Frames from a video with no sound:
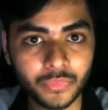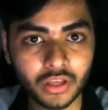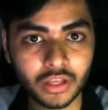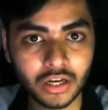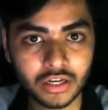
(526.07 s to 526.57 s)

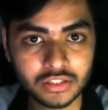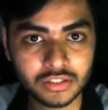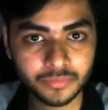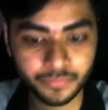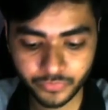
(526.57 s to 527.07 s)

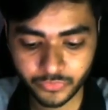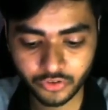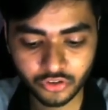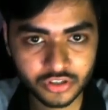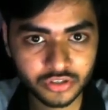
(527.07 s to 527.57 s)
class,
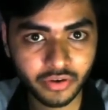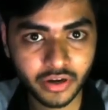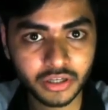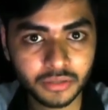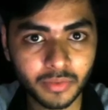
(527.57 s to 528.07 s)
which is
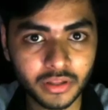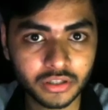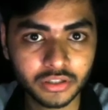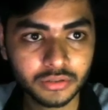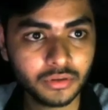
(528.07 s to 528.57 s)
render
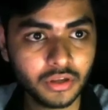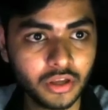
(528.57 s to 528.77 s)
method.